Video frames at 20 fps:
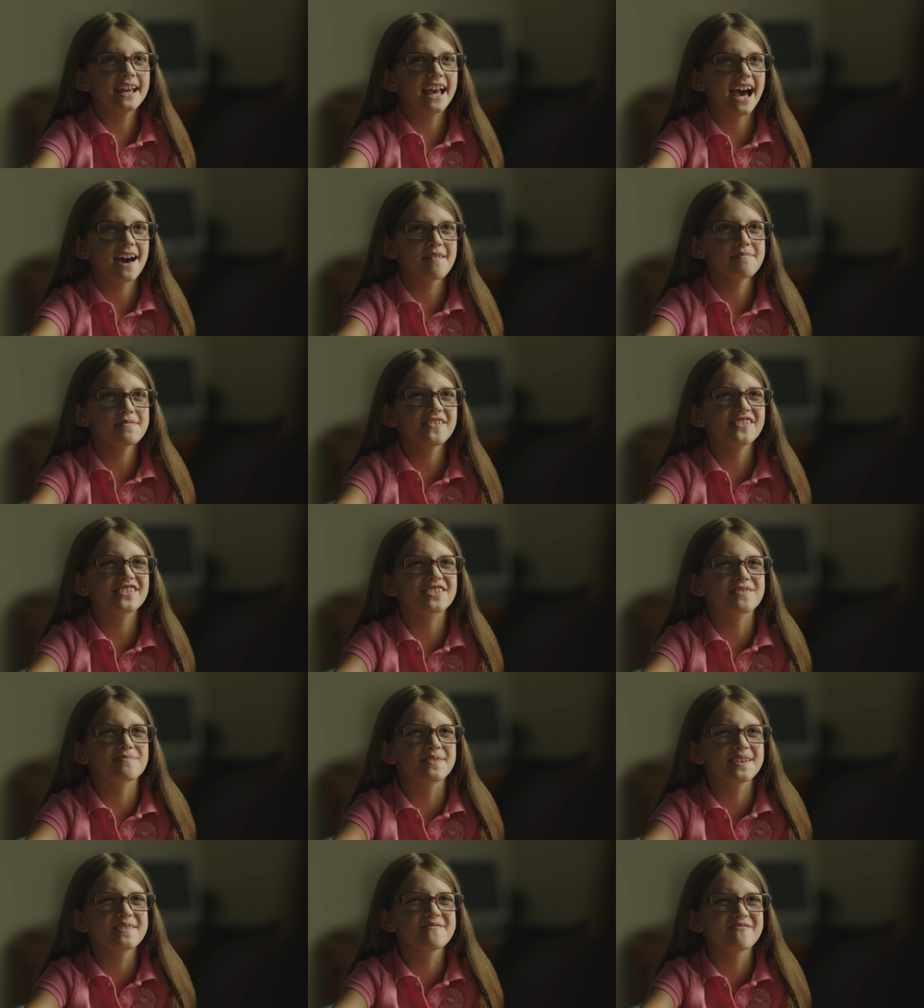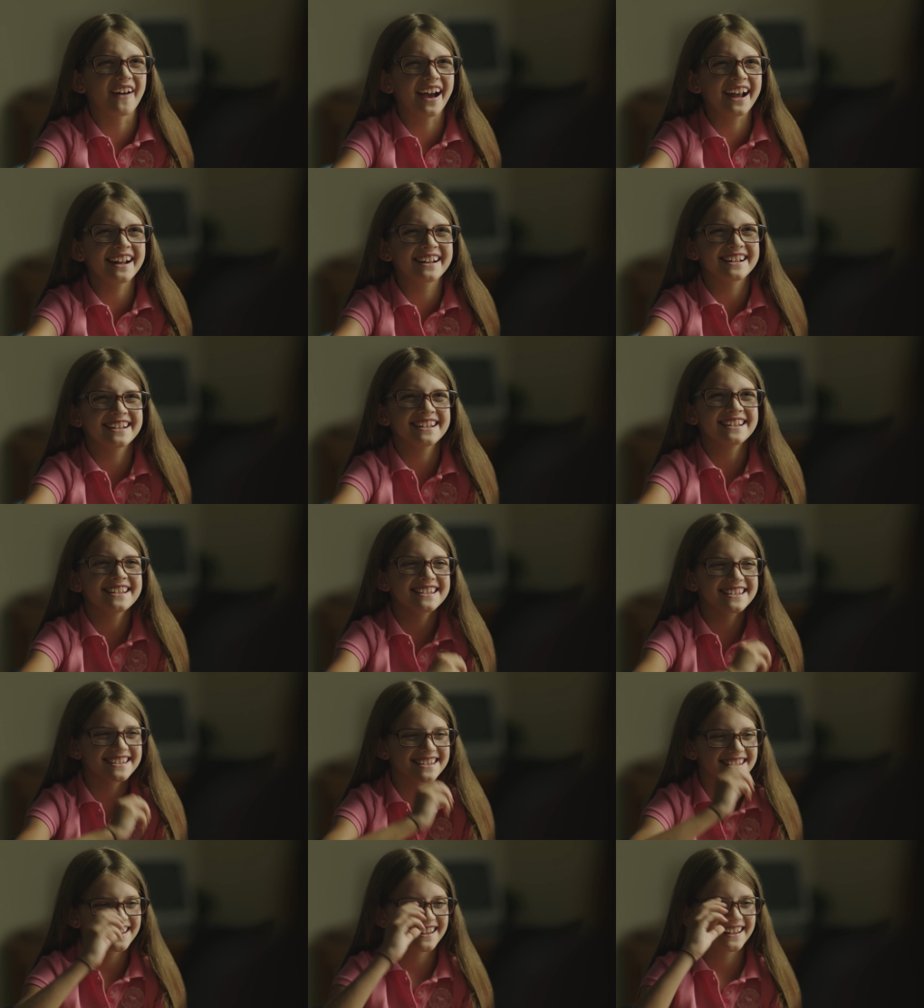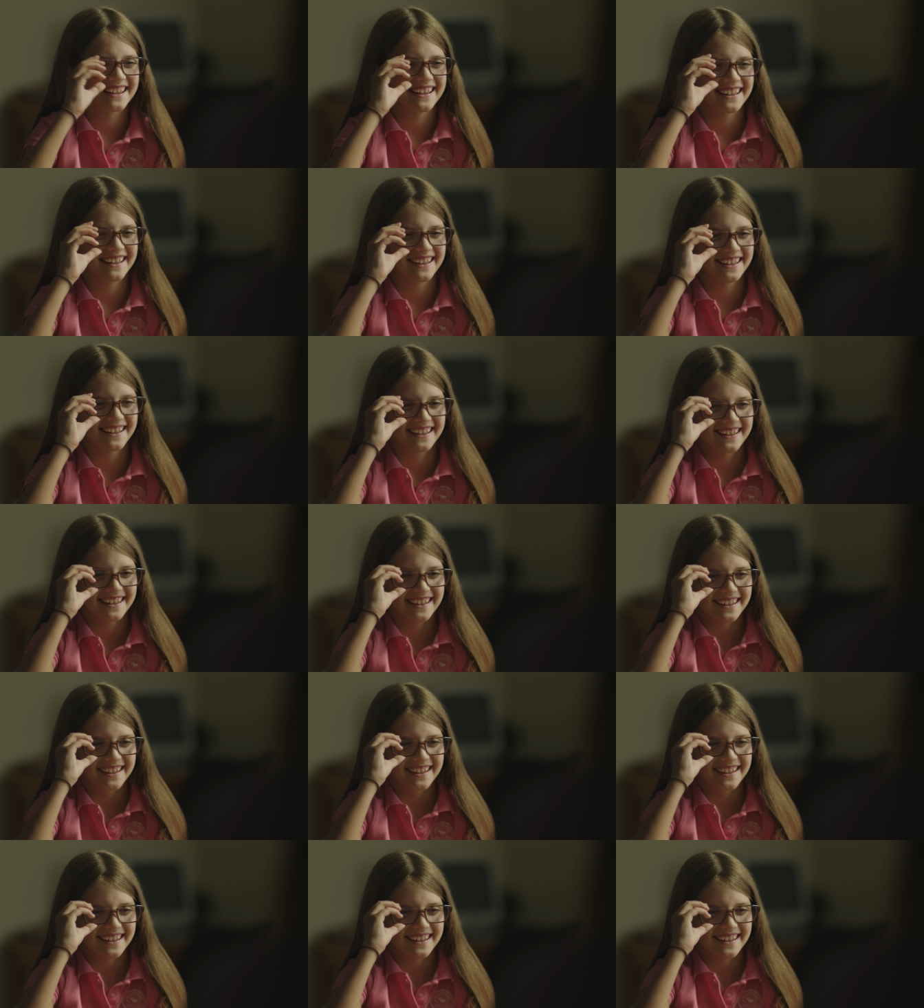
be happy with B minus. No,